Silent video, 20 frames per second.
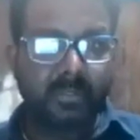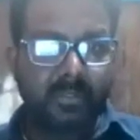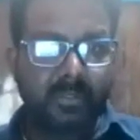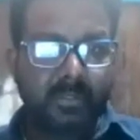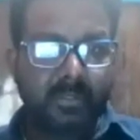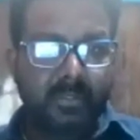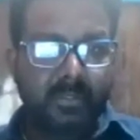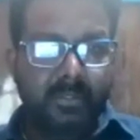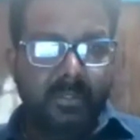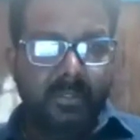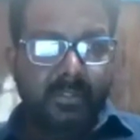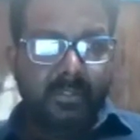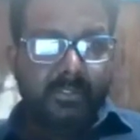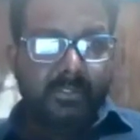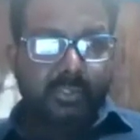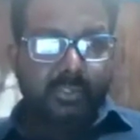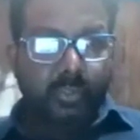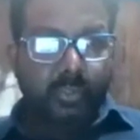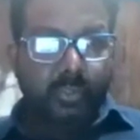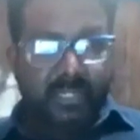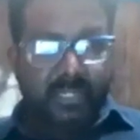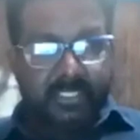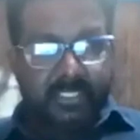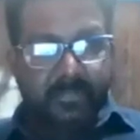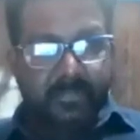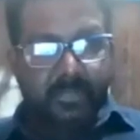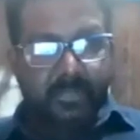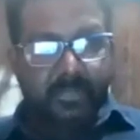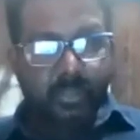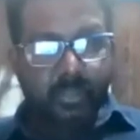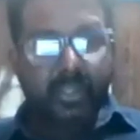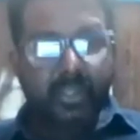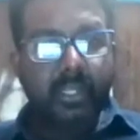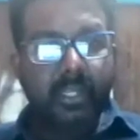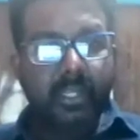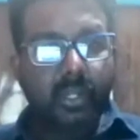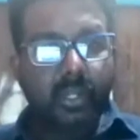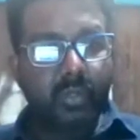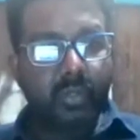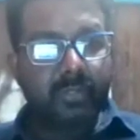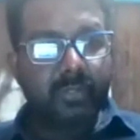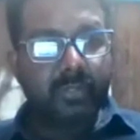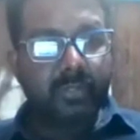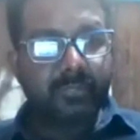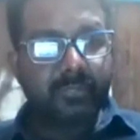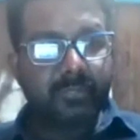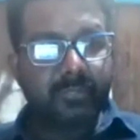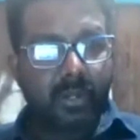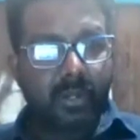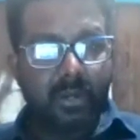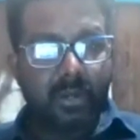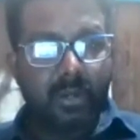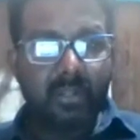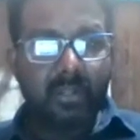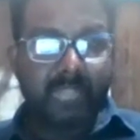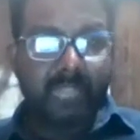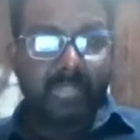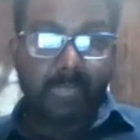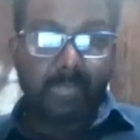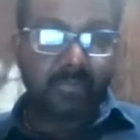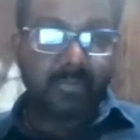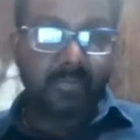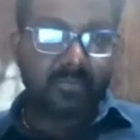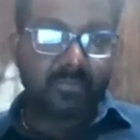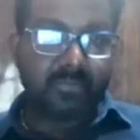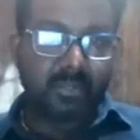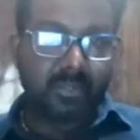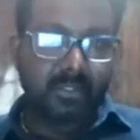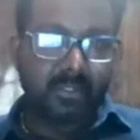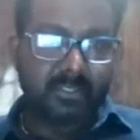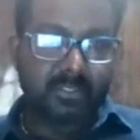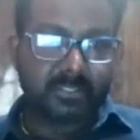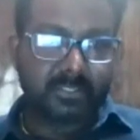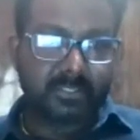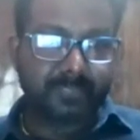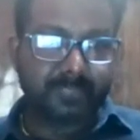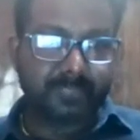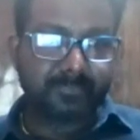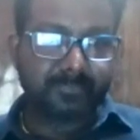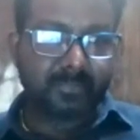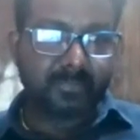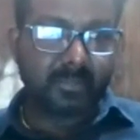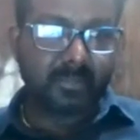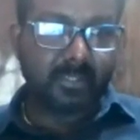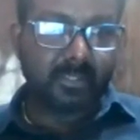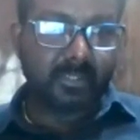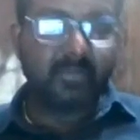so that you can include all type of learners, even if